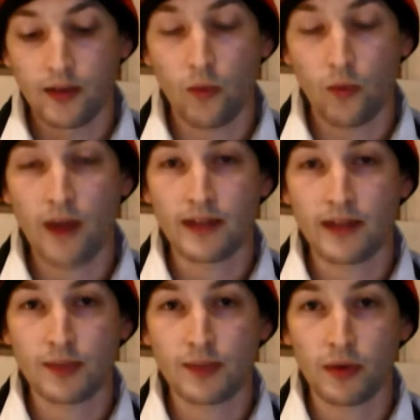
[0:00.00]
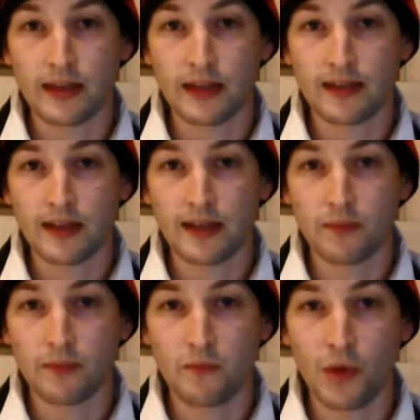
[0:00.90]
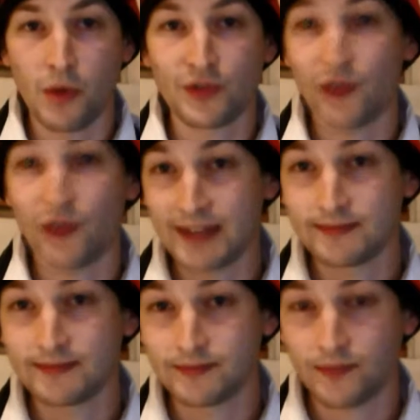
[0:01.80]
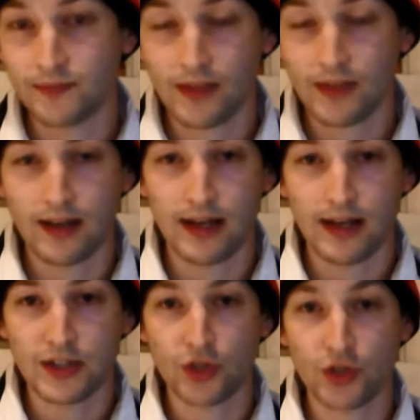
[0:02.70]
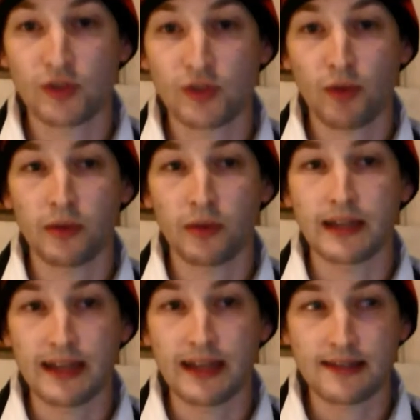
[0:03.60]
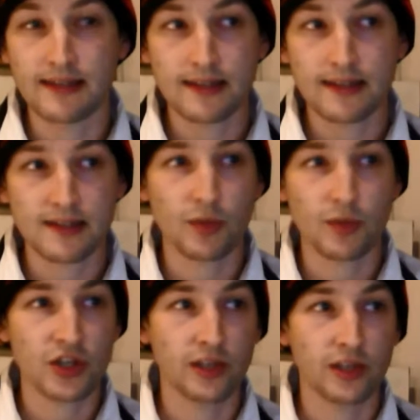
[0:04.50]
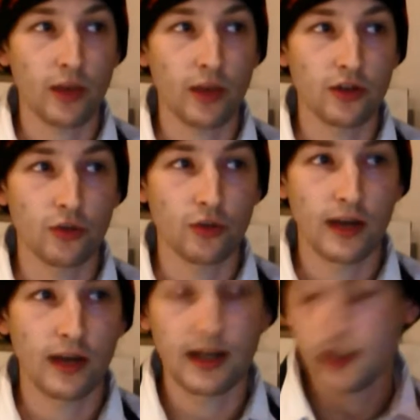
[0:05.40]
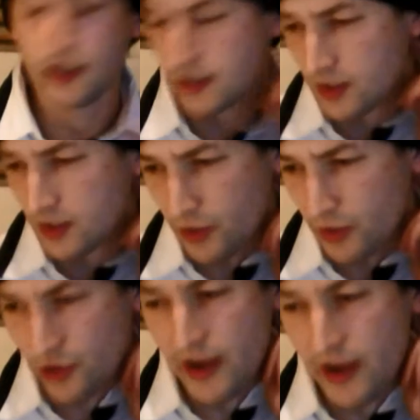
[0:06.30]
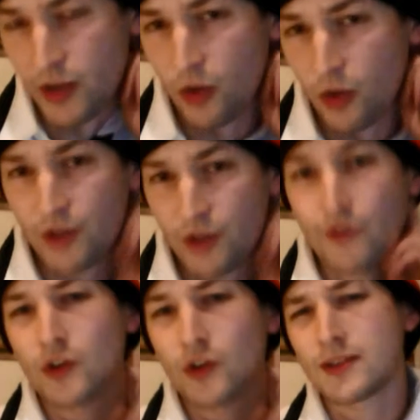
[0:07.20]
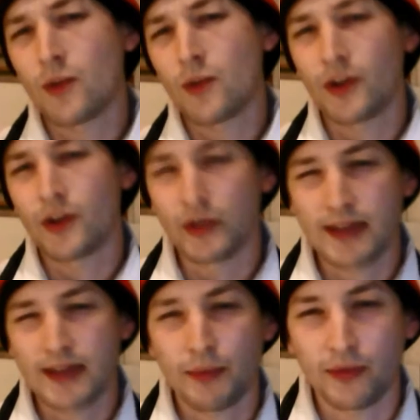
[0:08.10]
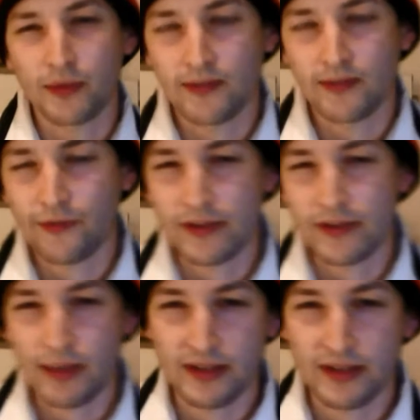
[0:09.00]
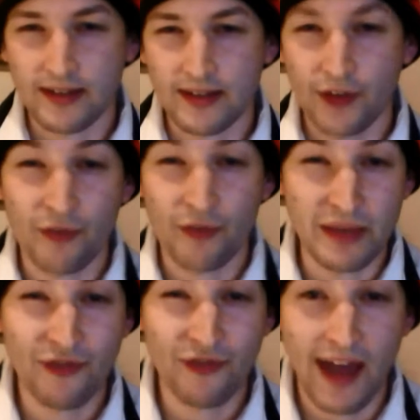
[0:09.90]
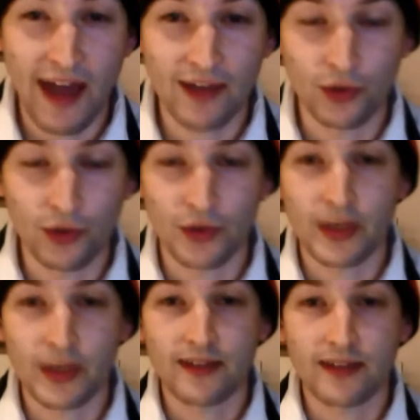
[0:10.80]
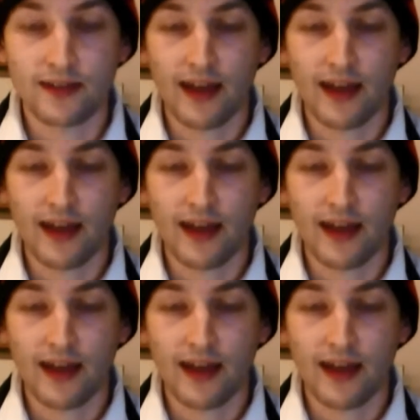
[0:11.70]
one, it's probably the most fun. Two, it's probably the easiest, especially when you're creating a world. If you've got someone who, for example, is a big fan of Lord of the Rings